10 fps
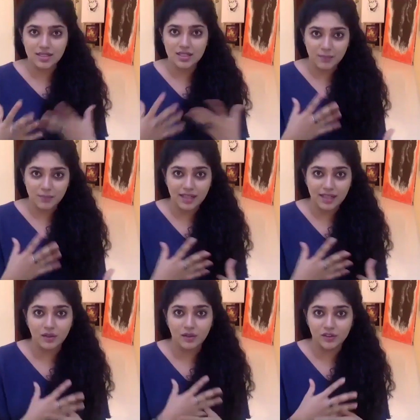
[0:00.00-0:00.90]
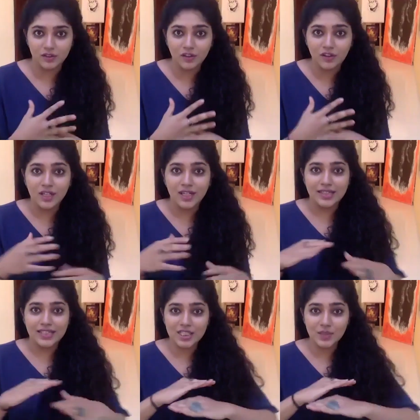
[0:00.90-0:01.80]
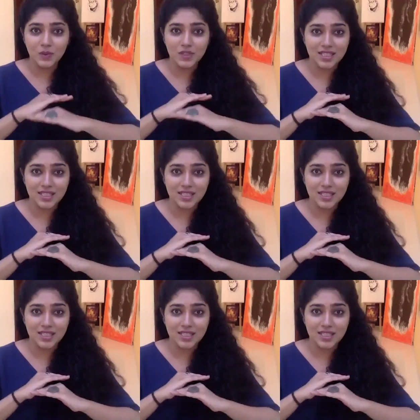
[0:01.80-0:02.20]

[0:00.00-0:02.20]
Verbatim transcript: a smell or you know this was